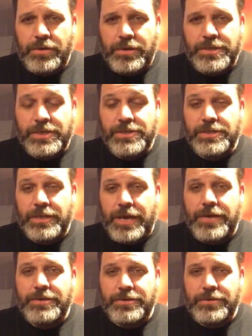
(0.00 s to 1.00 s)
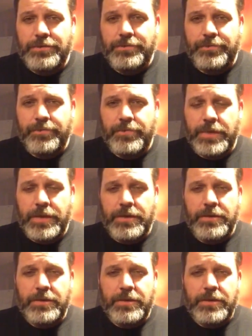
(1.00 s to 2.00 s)
Because there is a lot to do.
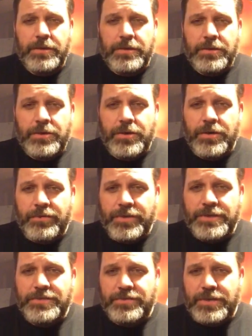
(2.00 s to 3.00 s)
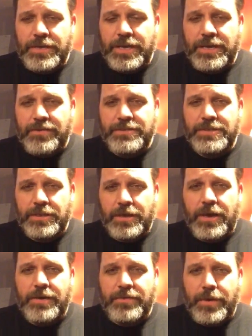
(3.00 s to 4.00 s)
And the current events of today give us a
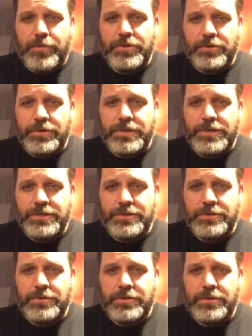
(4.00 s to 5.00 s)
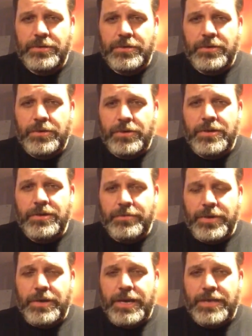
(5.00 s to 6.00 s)
lot of opportunities to look in the
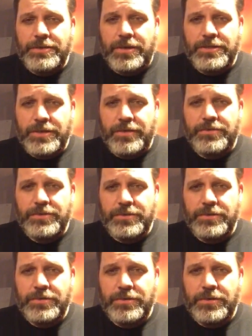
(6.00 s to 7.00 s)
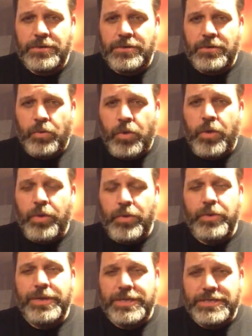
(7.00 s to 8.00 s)
mirror and ask ourselves where we
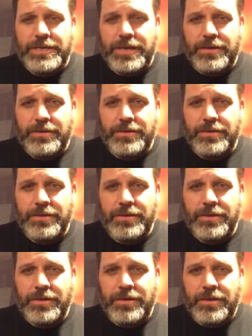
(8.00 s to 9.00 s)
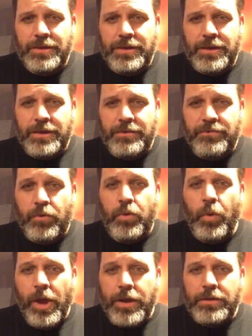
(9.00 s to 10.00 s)
really stand. And for
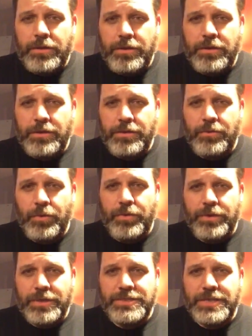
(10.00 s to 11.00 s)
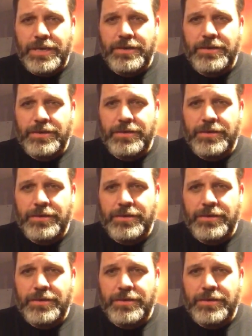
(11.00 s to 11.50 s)
what we really stand.